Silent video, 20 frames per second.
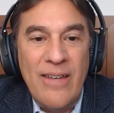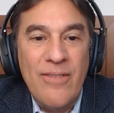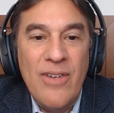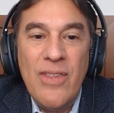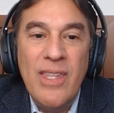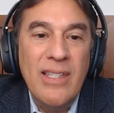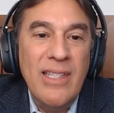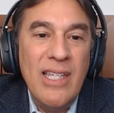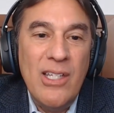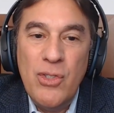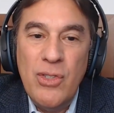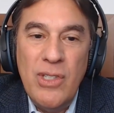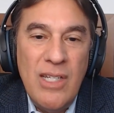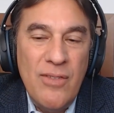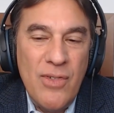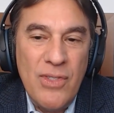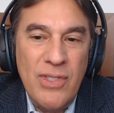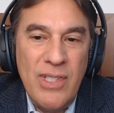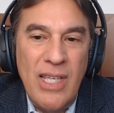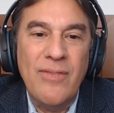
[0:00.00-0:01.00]
everything that you
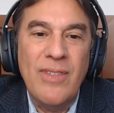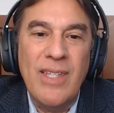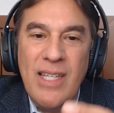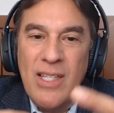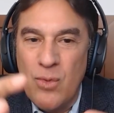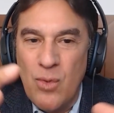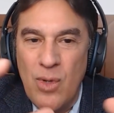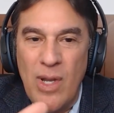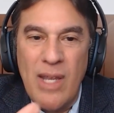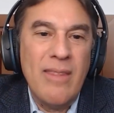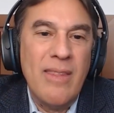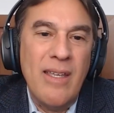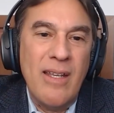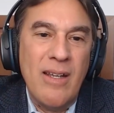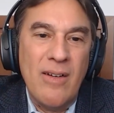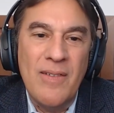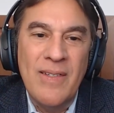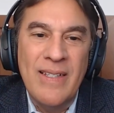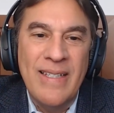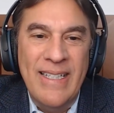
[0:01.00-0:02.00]
need for safety is right
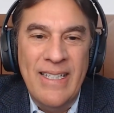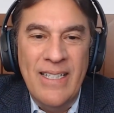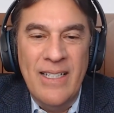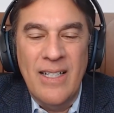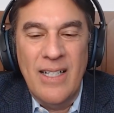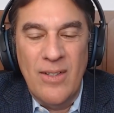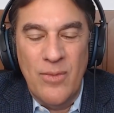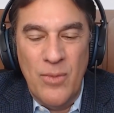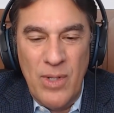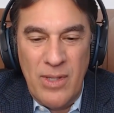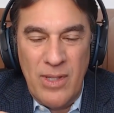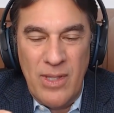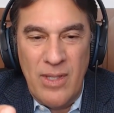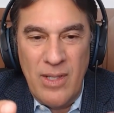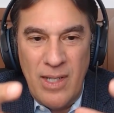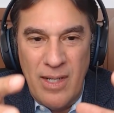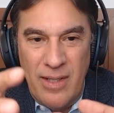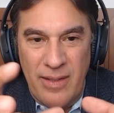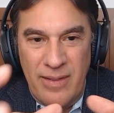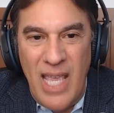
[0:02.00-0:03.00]
there with
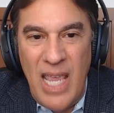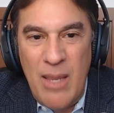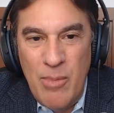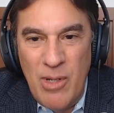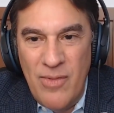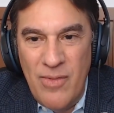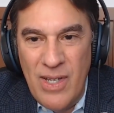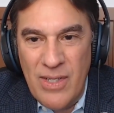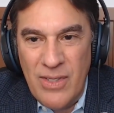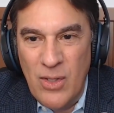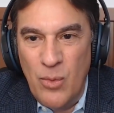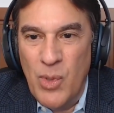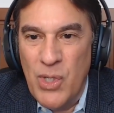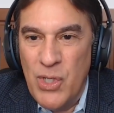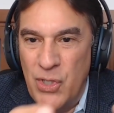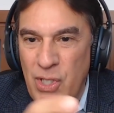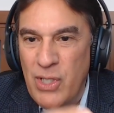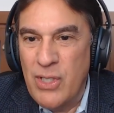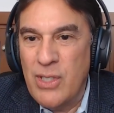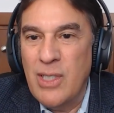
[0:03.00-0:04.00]
the containment vessel,
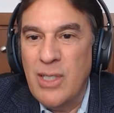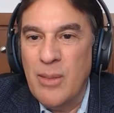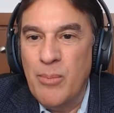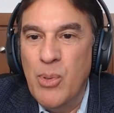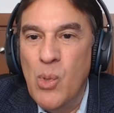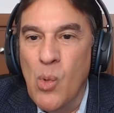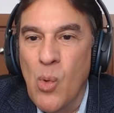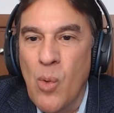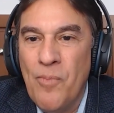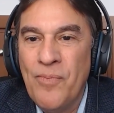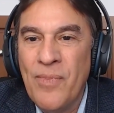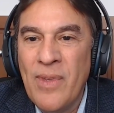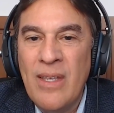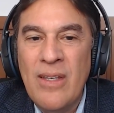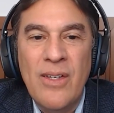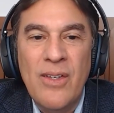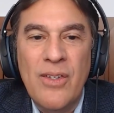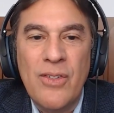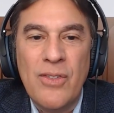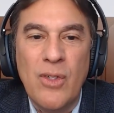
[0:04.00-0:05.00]
which sits in the pool.
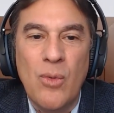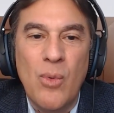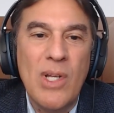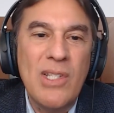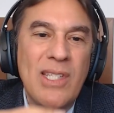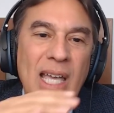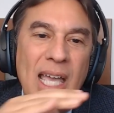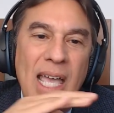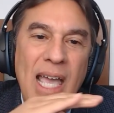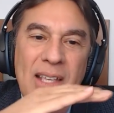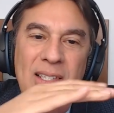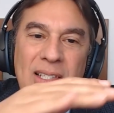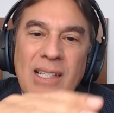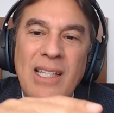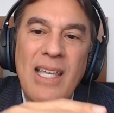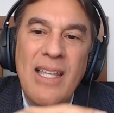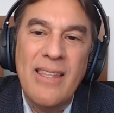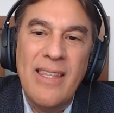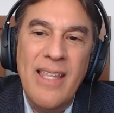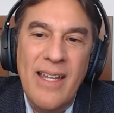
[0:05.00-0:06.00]
So once I
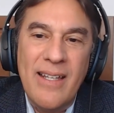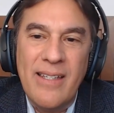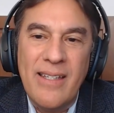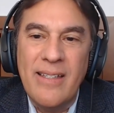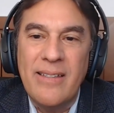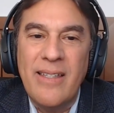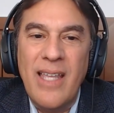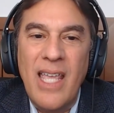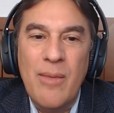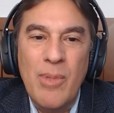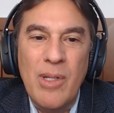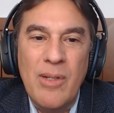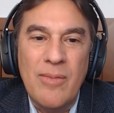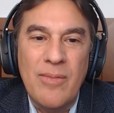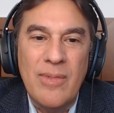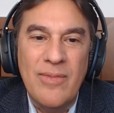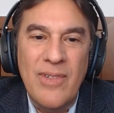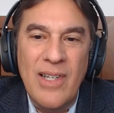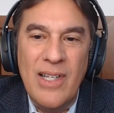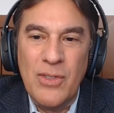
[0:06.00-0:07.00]
isolate that
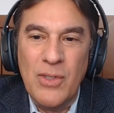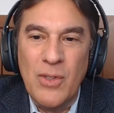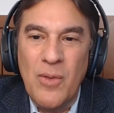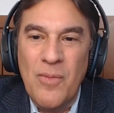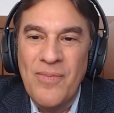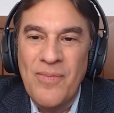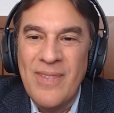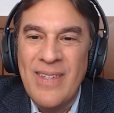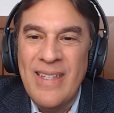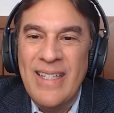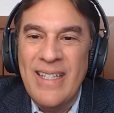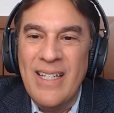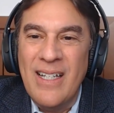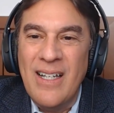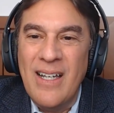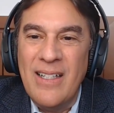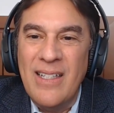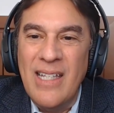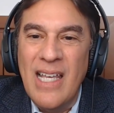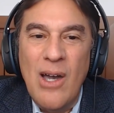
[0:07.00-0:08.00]
containment vessel,
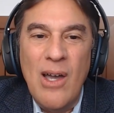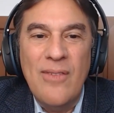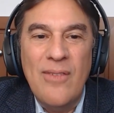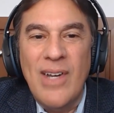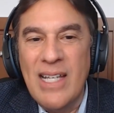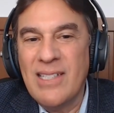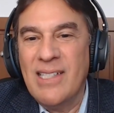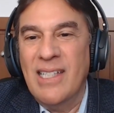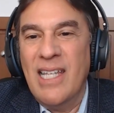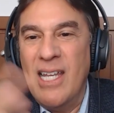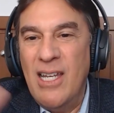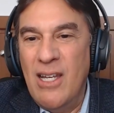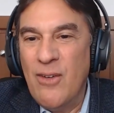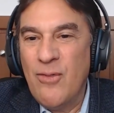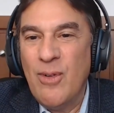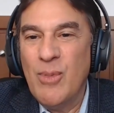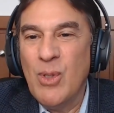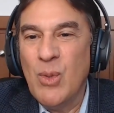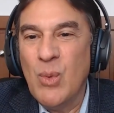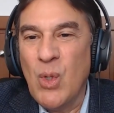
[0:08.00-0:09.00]
now I've isolated
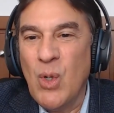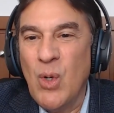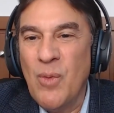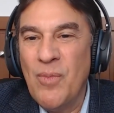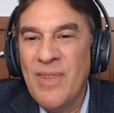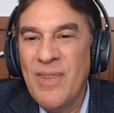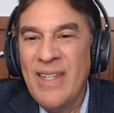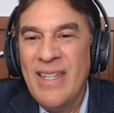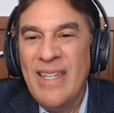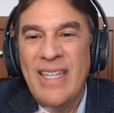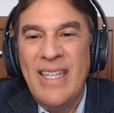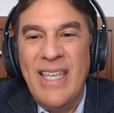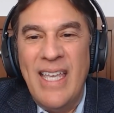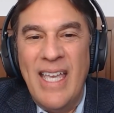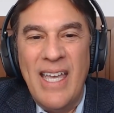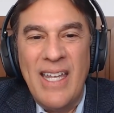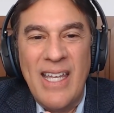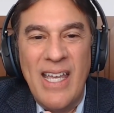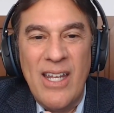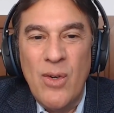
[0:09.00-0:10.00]
it from the world,
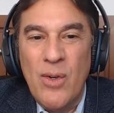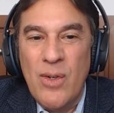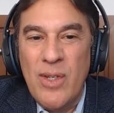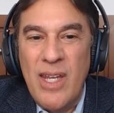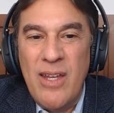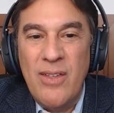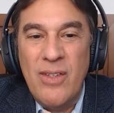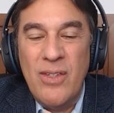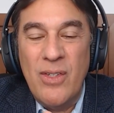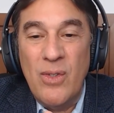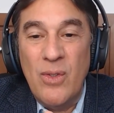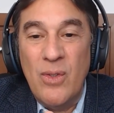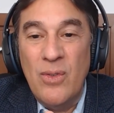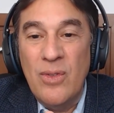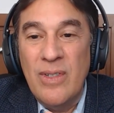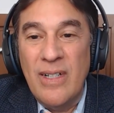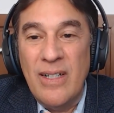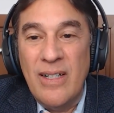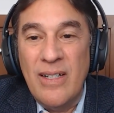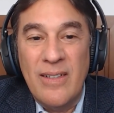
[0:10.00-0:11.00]
and I don't need
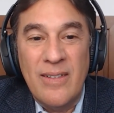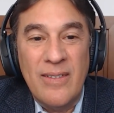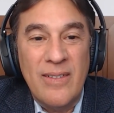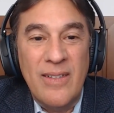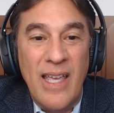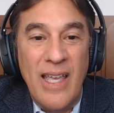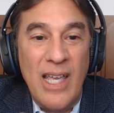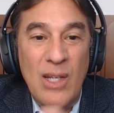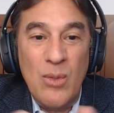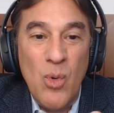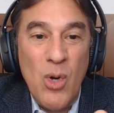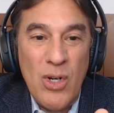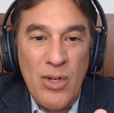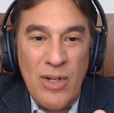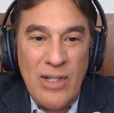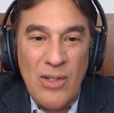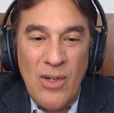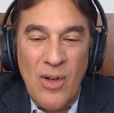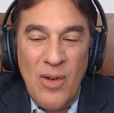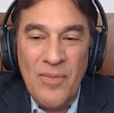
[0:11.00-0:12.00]
to add
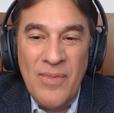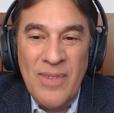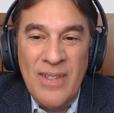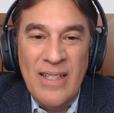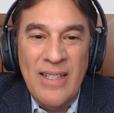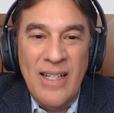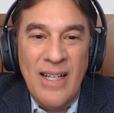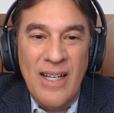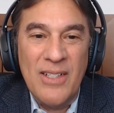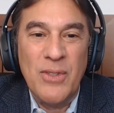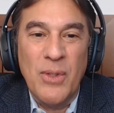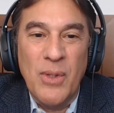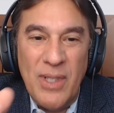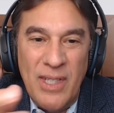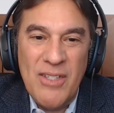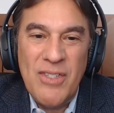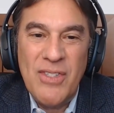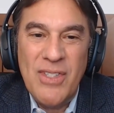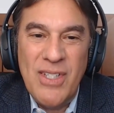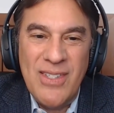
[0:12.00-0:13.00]
water at all. So
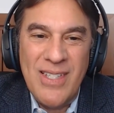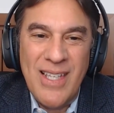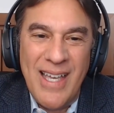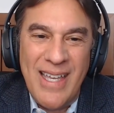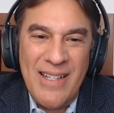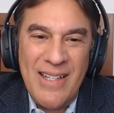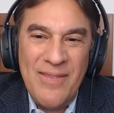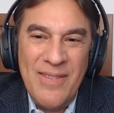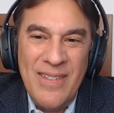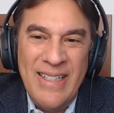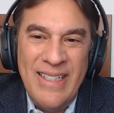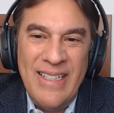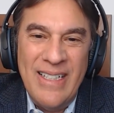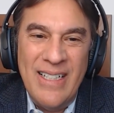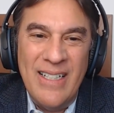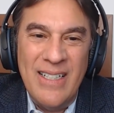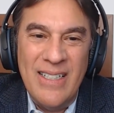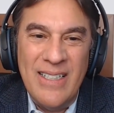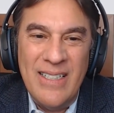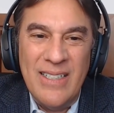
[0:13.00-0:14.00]
in this design,
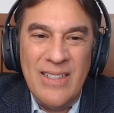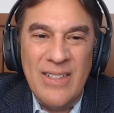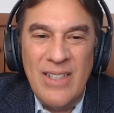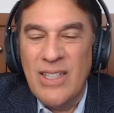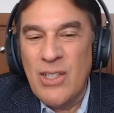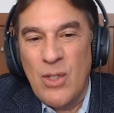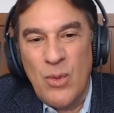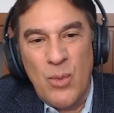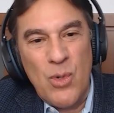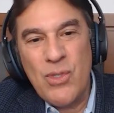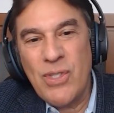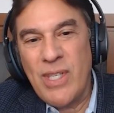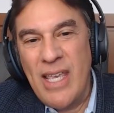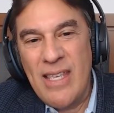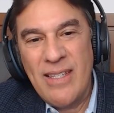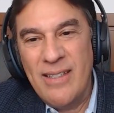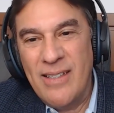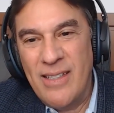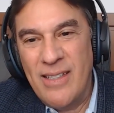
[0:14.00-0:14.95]
under the worst case